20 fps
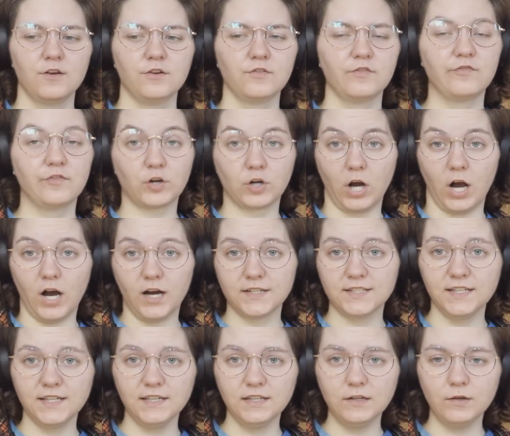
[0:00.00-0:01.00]

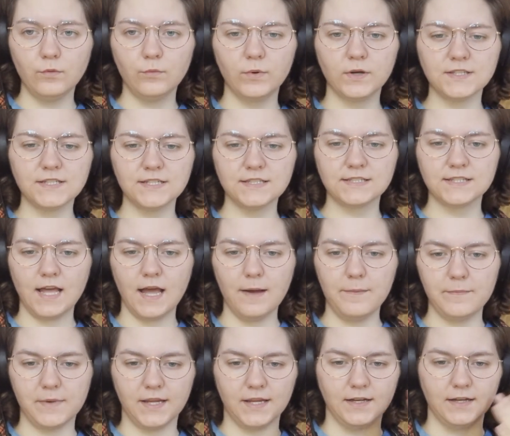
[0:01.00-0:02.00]
Forgotten? What does
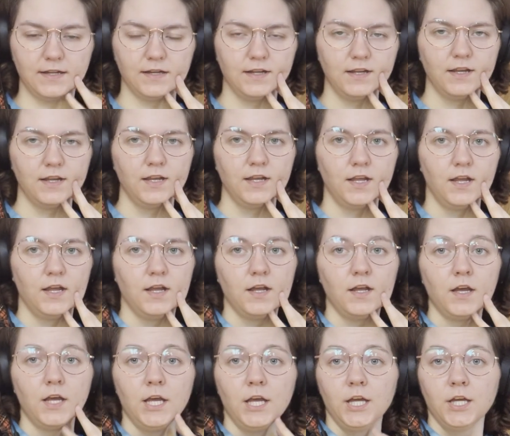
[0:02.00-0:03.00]
that mean?
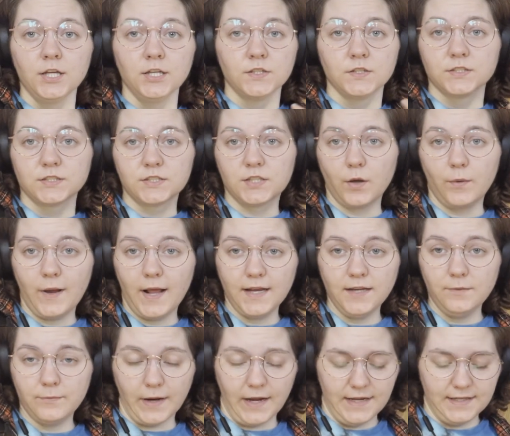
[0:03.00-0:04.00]
So
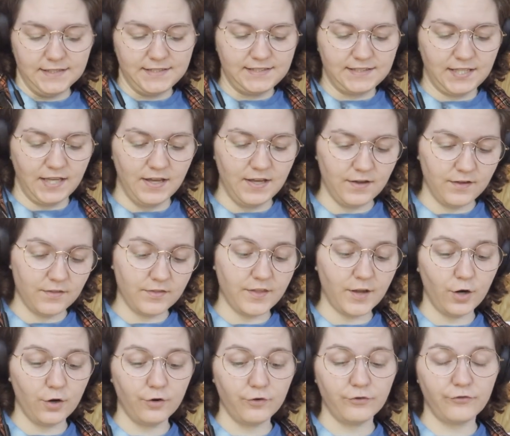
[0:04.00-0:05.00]
anyways,
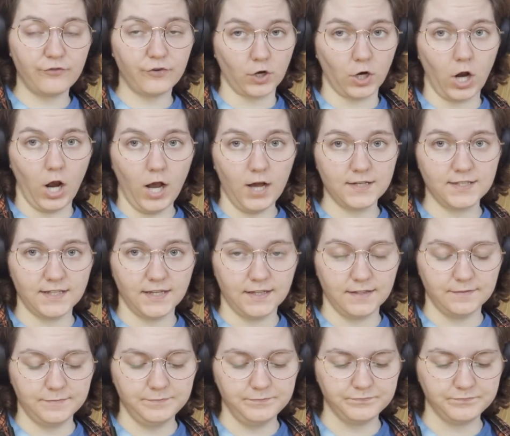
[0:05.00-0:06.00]
they're
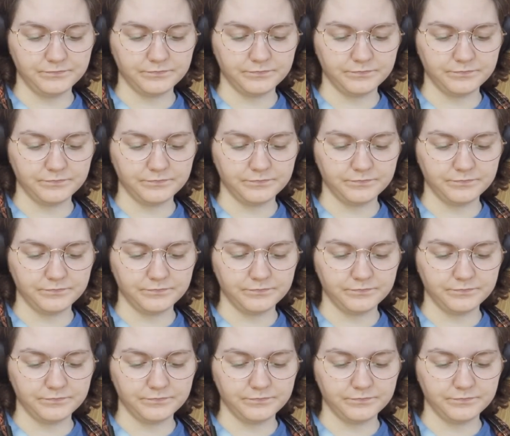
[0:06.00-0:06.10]
forgotten.